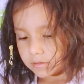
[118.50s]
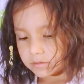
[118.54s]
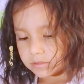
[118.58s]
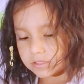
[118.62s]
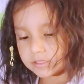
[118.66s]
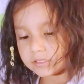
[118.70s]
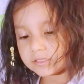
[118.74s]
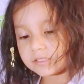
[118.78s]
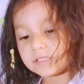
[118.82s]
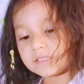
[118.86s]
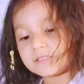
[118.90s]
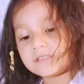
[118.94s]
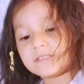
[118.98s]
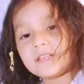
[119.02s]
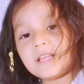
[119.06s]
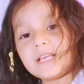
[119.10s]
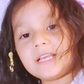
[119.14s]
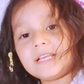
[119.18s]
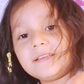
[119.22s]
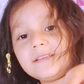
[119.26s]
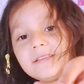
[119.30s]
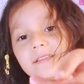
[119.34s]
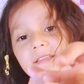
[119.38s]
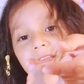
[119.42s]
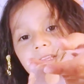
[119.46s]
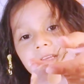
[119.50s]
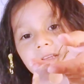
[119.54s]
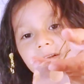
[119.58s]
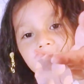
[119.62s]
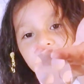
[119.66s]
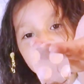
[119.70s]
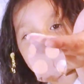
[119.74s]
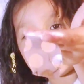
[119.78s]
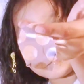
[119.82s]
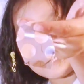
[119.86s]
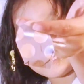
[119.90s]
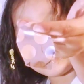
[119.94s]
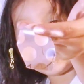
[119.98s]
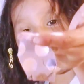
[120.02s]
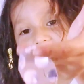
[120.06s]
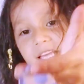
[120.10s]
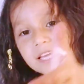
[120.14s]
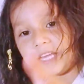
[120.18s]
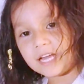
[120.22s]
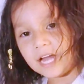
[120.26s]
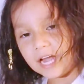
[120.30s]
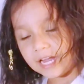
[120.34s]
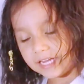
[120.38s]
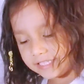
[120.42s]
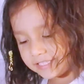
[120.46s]
This is like little tiny
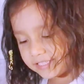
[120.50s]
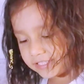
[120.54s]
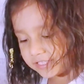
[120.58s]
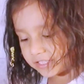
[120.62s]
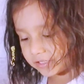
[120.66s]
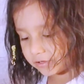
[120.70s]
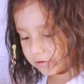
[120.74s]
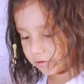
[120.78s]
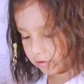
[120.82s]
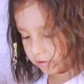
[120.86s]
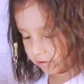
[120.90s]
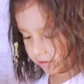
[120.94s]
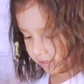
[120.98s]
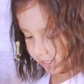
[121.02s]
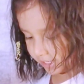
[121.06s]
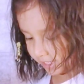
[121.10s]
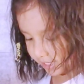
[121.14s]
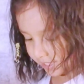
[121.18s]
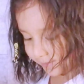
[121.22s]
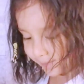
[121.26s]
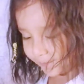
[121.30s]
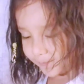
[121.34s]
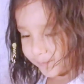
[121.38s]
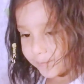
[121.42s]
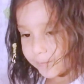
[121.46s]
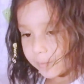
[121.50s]
ice cream.